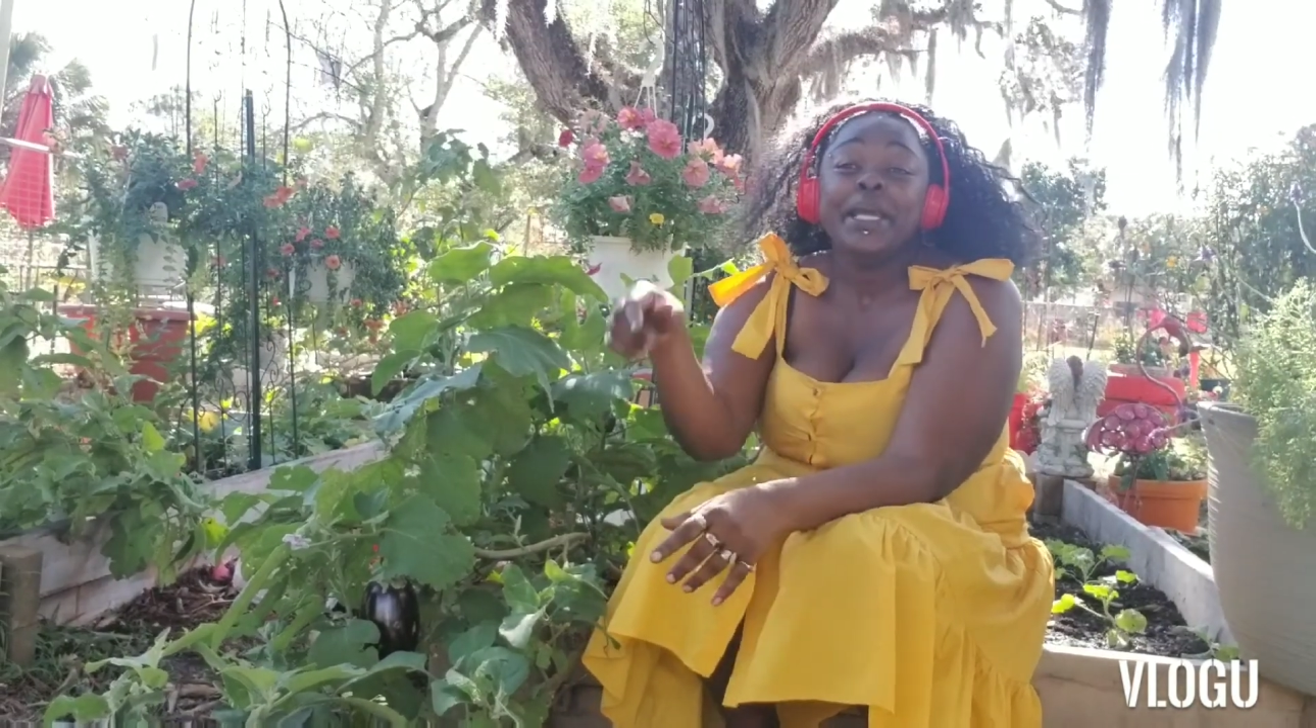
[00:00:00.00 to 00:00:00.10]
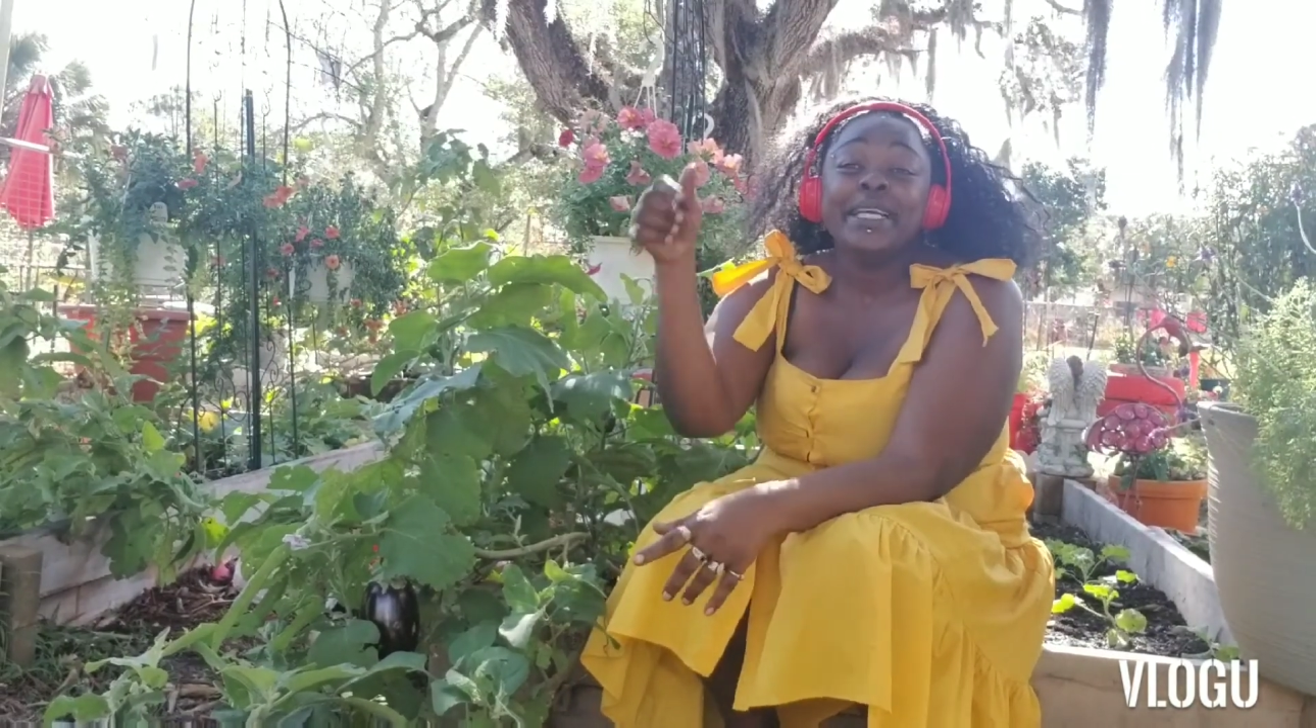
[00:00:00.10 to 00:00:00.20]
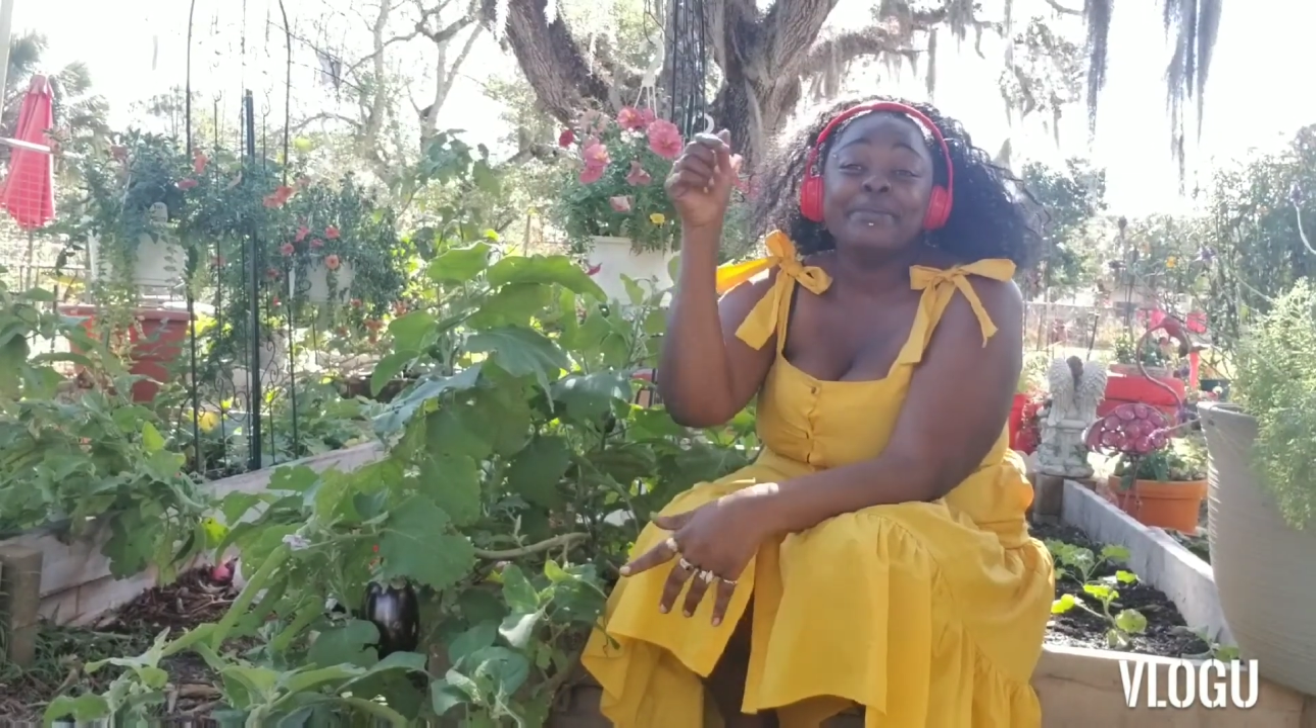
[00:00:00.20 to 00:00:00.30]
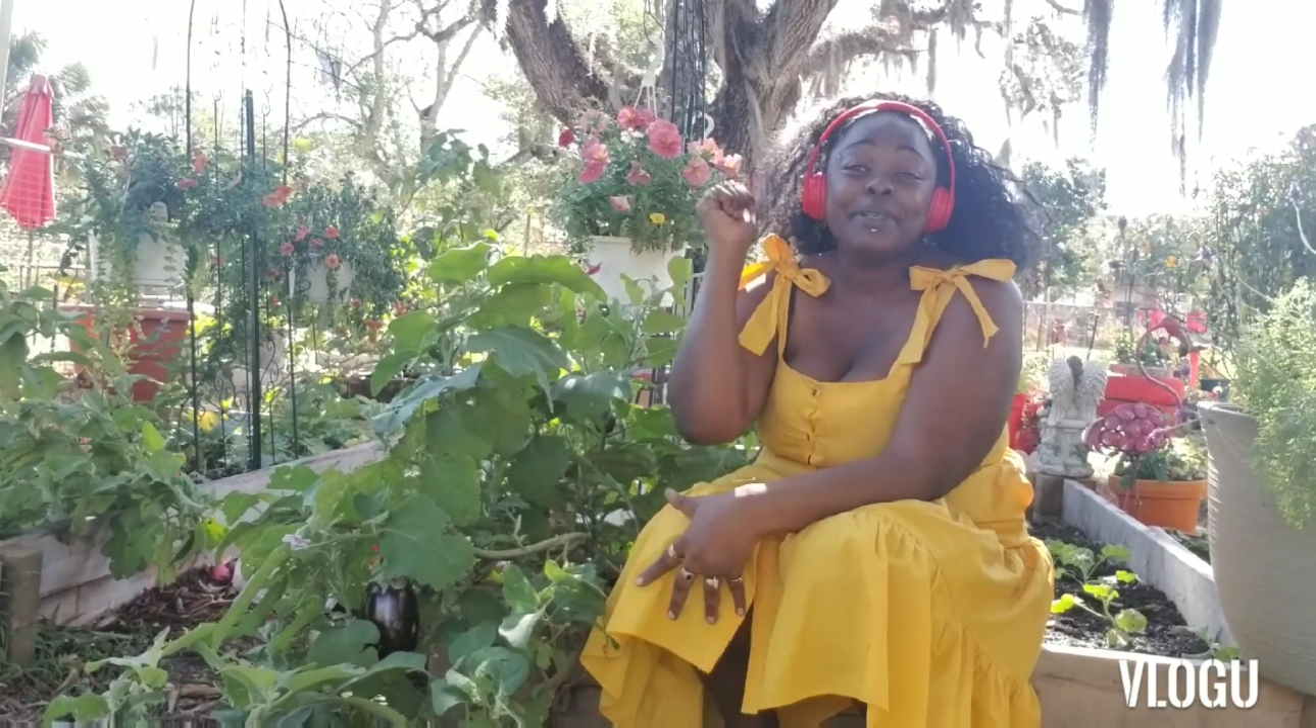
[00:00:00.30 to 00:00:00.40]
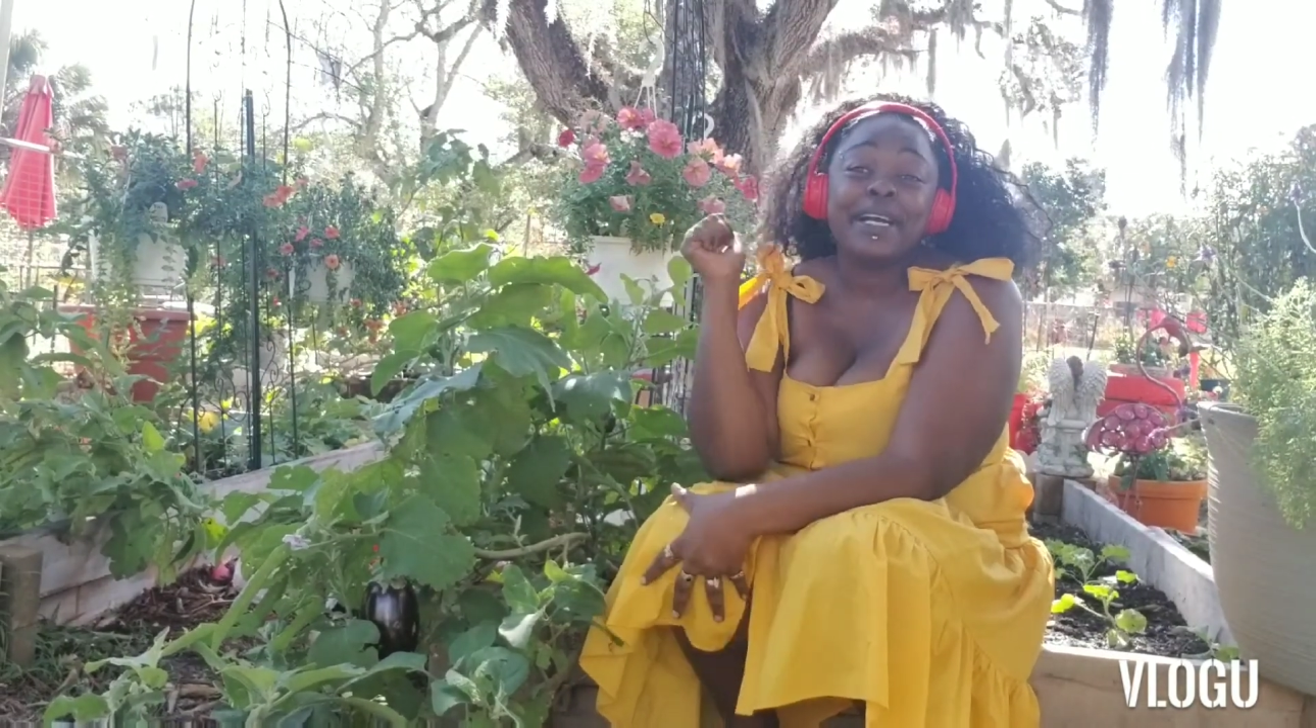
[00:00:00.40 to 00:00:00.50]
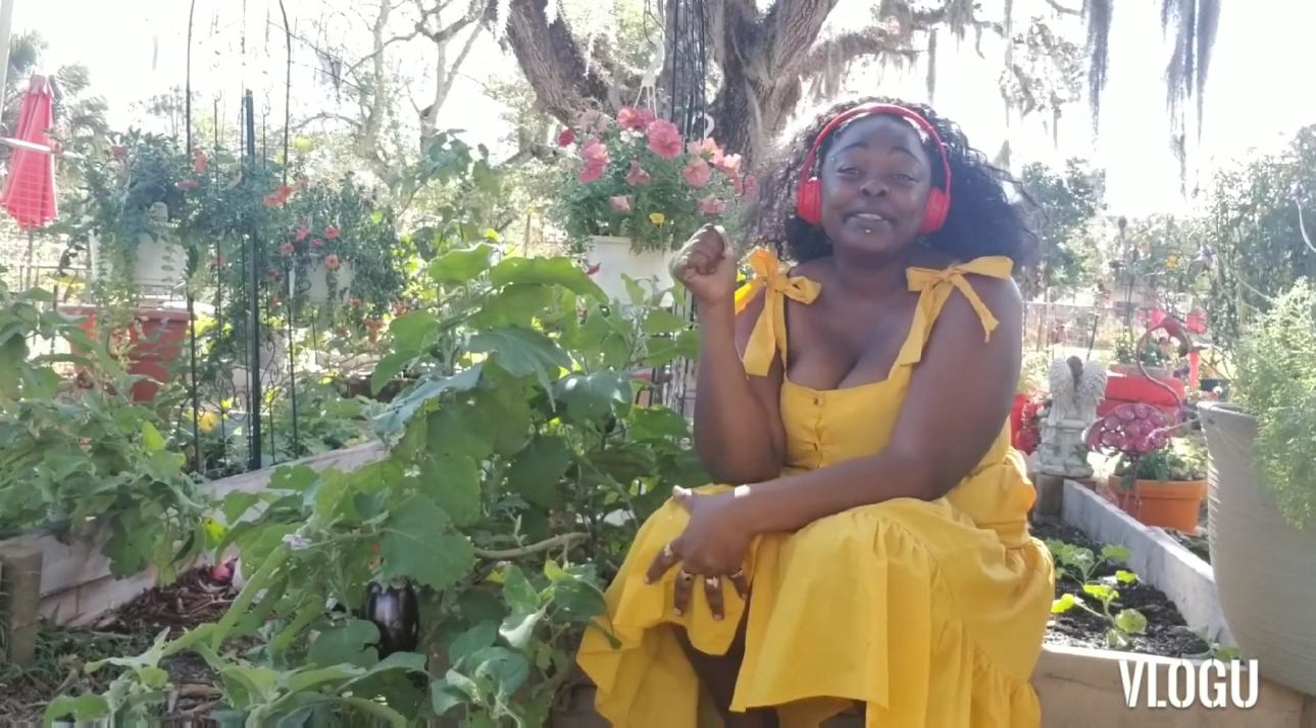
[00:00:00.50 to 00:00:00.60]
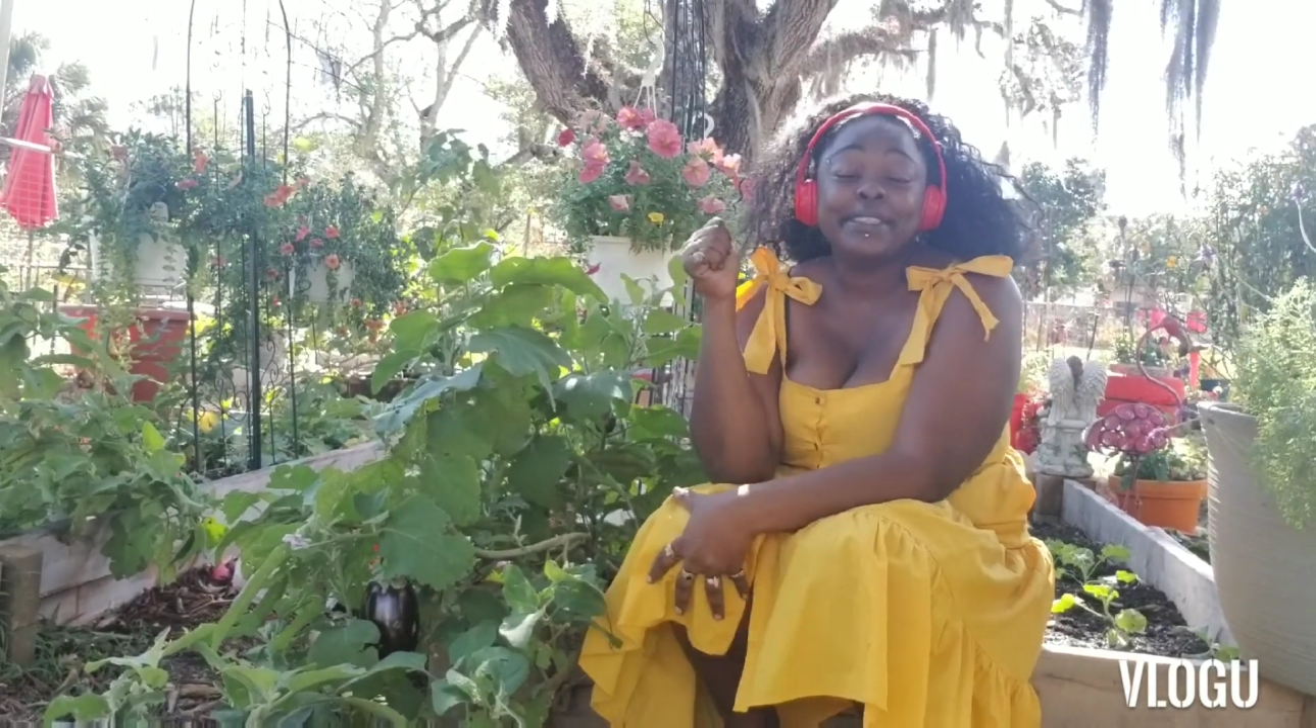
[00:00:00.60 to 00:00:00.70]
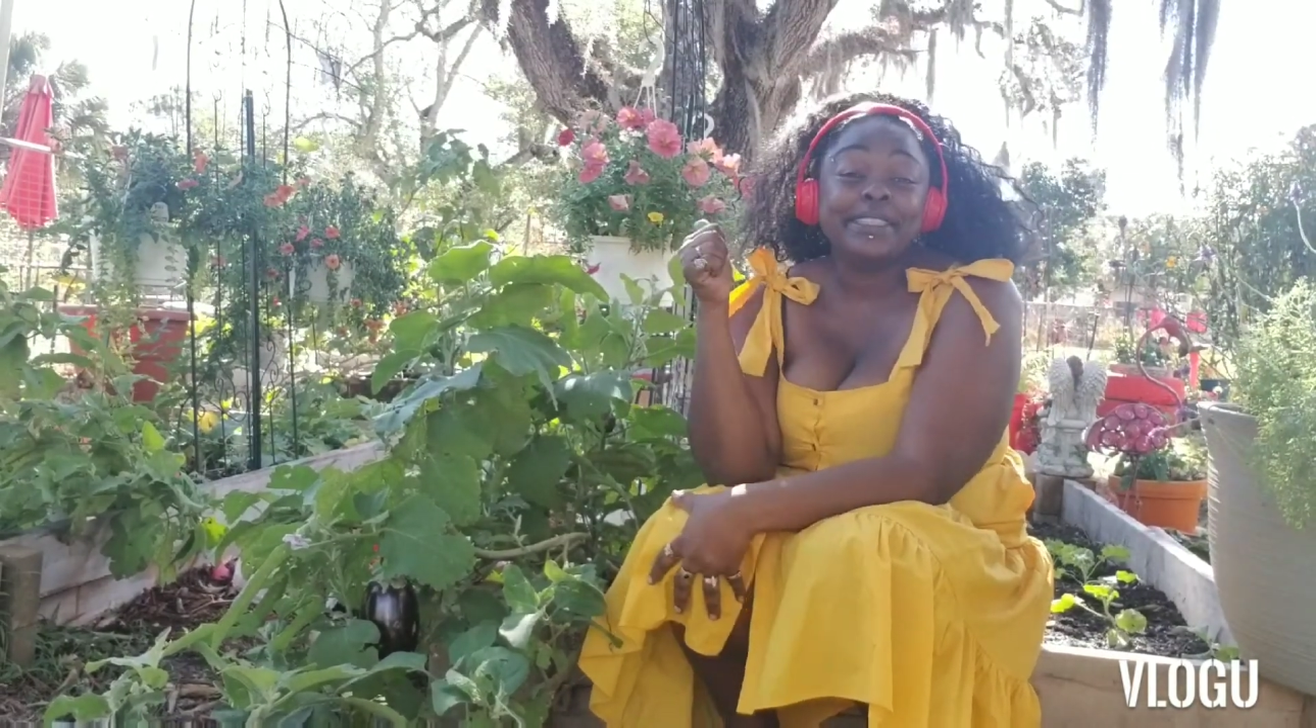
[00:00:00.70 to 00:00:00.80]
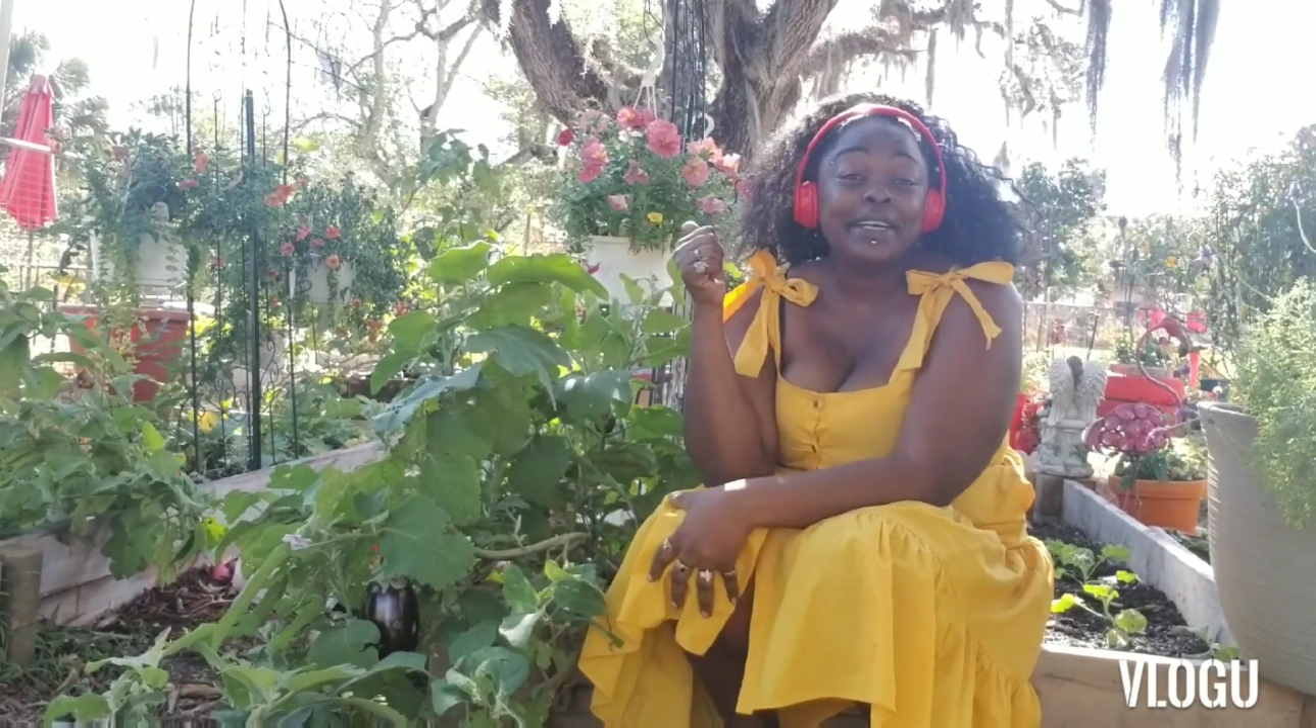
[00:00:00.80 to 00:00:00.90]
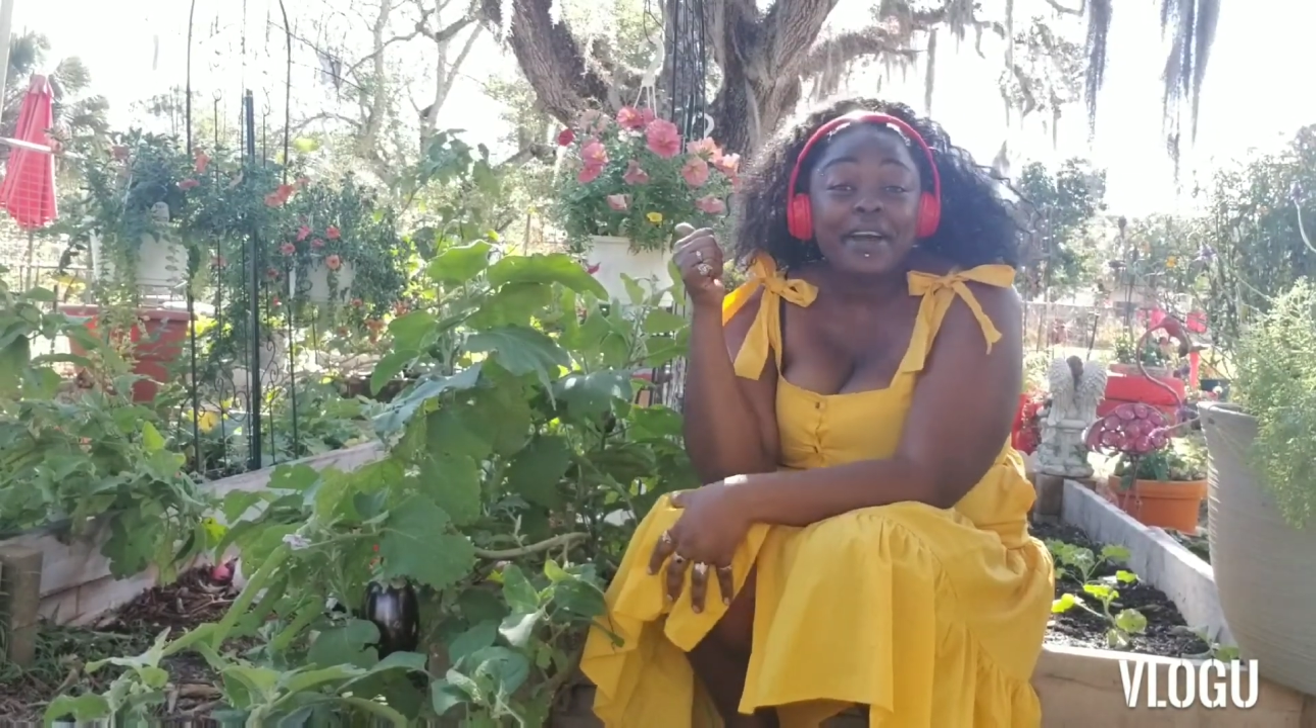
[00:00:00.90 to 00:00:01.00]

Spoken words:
is because this